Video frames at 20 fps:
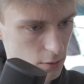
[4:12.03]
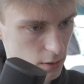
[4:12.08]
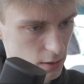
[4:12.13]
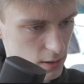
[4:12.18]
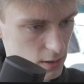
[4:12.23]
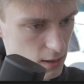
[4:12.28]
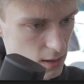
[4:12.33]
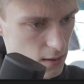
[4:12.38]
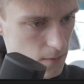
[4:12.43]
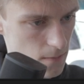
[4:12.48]
you will
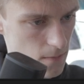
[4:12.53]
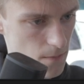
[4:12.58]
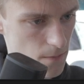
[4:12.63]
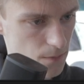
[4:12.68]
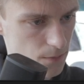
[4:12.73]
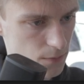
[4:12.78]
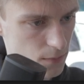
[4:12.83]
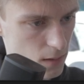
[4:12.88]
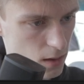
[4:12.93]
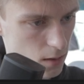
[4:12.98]
see,
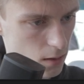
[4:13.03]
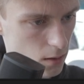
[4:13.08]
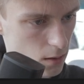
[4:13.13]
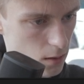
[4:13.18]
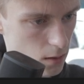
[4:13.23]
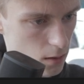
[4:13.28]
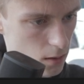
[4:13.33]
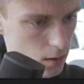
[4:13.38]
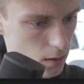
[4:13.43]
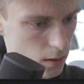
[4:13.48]

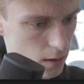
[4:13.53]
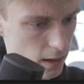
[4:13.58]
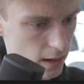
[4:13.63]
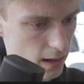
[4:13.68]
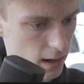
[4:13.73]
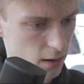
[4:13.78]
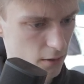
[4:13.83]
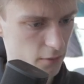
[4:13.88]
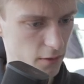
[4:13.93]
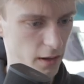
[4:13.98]
it
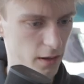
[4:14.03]
kind of